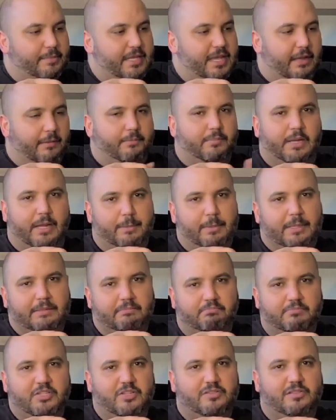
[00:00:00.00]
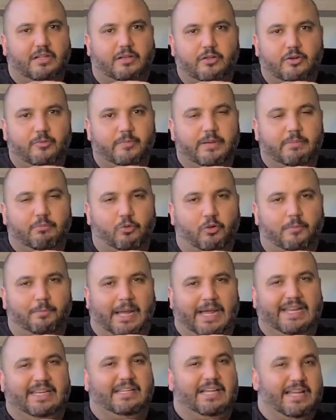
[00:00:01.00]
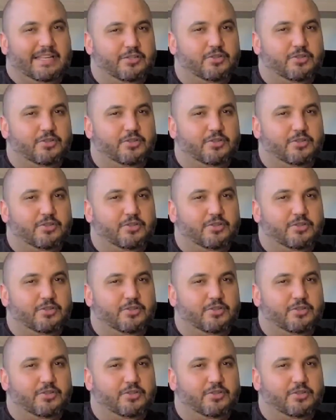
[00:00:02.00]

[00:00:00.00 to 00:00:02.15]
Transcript: yeah, I mean, just a little bit more bite.